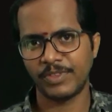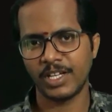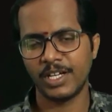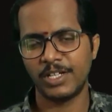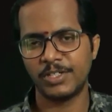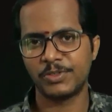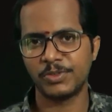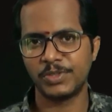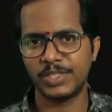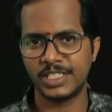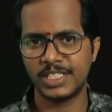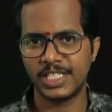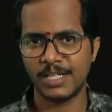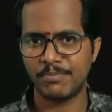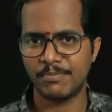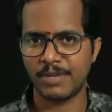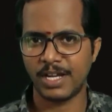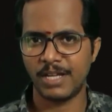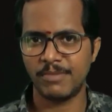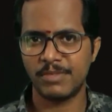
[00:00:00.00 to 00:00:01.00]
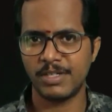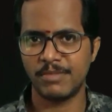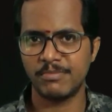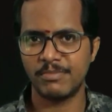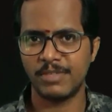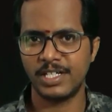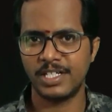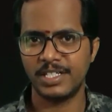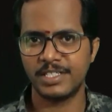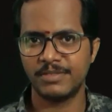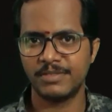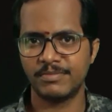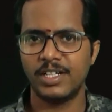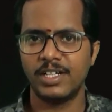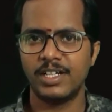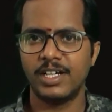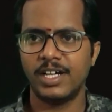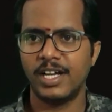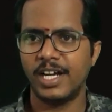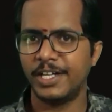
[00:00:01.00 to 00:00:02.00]
2 is the prime number
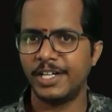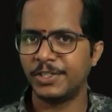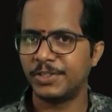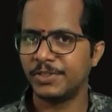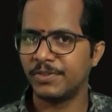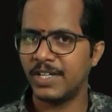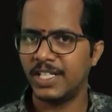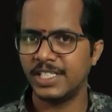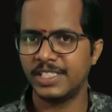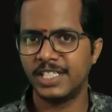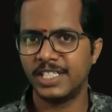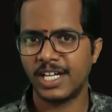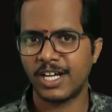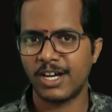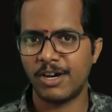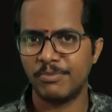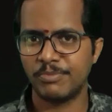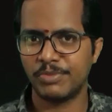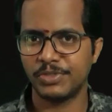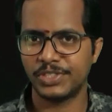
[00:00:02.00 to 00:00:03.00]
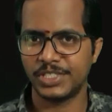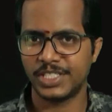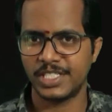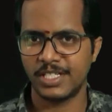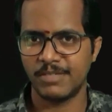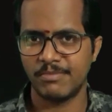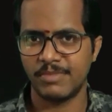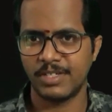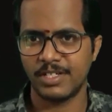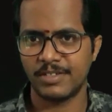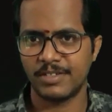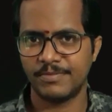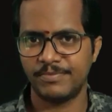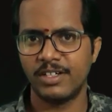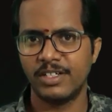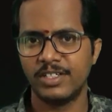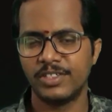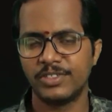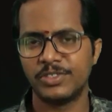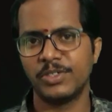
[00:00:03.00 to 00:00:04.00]
and 12 is the composite number.
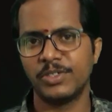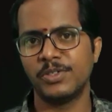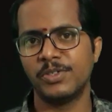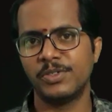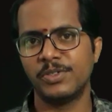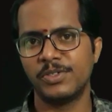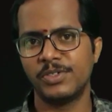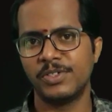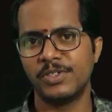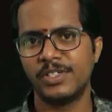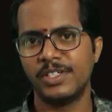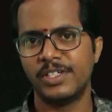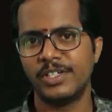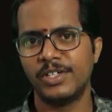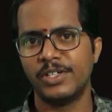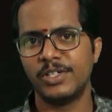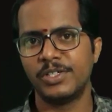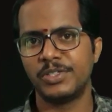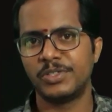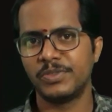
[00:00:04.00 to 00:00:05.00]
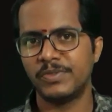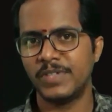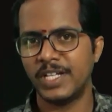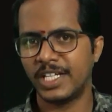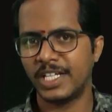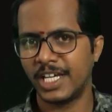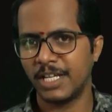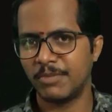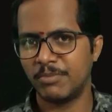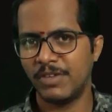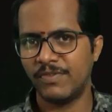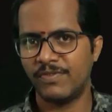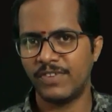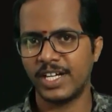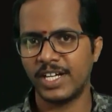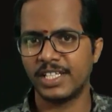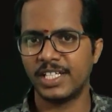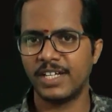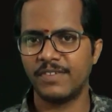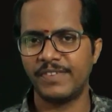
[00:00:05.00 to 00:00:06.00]
So 12 can be
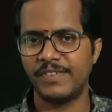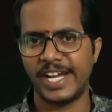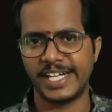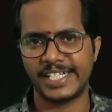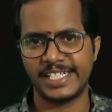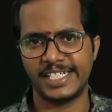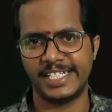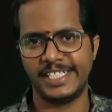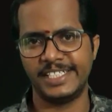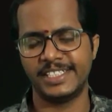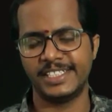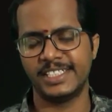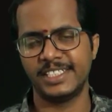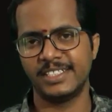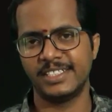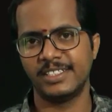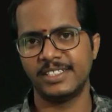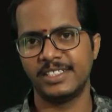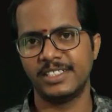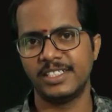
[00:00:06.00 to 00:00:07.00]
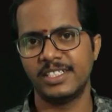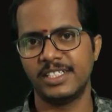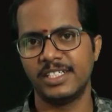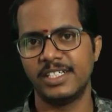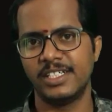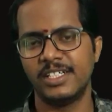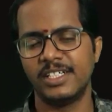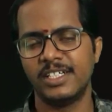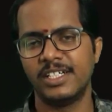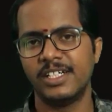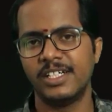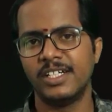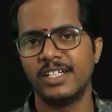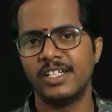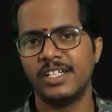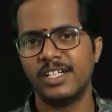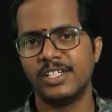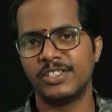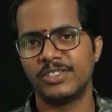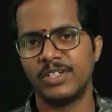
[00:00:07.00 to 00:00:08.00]
further factorized.
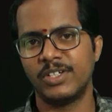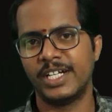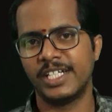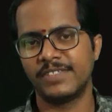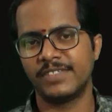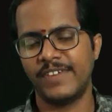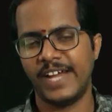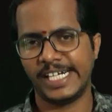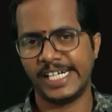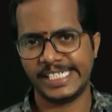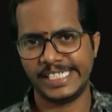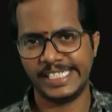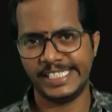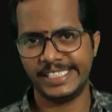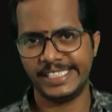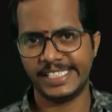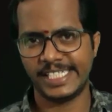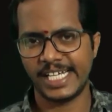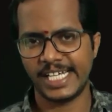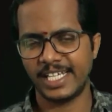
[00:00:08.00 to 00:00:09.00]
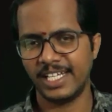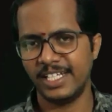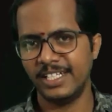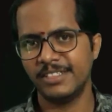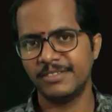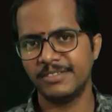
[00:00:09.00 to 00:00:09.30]
So let us factorize it again.